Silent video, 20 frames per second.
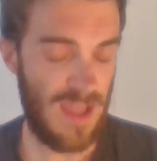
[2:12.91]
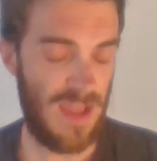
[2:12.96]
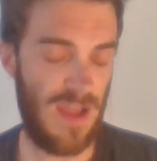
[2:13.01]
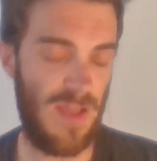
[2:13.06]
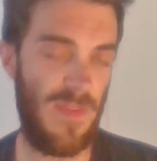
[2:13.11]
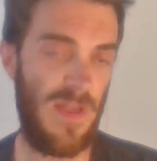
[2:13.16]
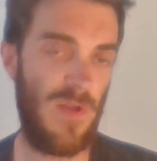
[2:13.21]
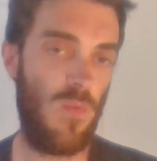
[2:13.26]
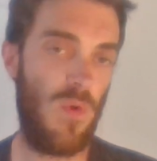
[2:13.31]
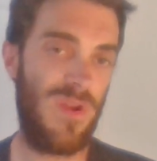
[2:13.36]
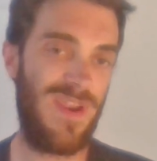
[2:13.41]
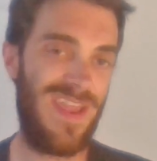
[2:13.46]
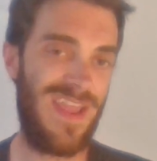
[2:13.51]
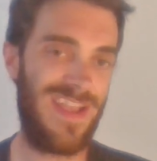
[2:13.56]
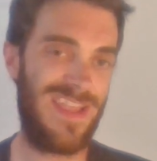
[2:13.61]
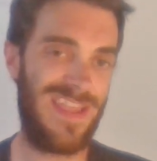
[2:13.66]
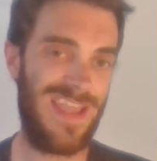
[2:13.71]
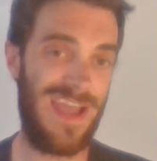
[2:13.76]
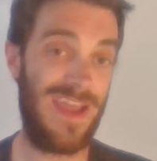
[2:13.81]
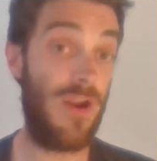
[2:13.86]
And they won it
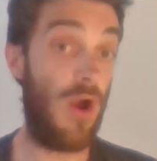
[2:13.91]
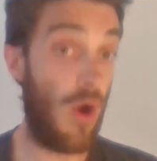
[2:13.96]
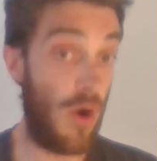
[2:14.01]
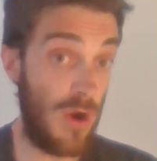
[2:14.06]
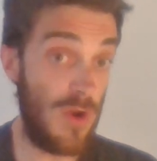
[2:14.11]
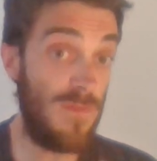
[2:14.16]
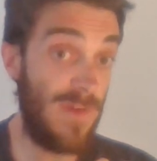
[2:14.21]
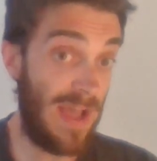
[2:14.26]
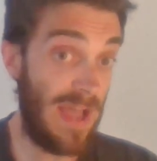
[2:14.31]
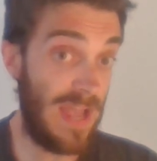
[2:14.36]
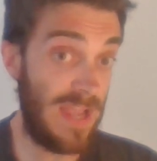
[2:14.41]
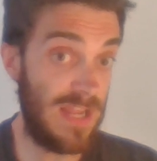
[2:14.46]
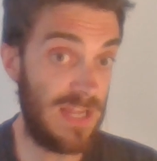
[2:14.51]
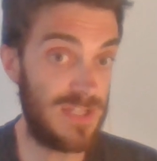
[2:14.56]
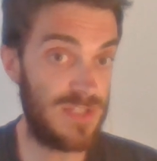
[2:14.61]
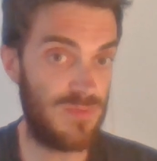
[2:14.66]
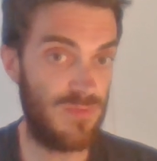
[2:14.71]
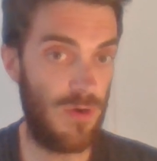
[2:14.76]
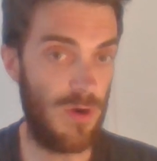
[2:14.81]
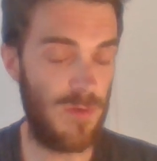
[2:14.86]
again over
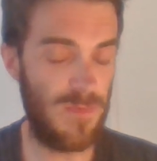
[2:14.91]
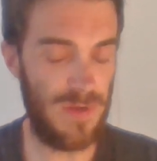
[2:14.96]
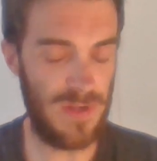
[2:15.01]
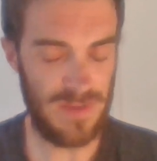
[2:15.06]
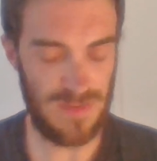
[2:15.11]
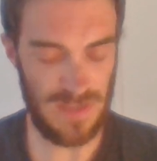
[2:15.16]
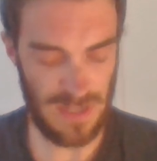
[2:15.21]
AS Roma in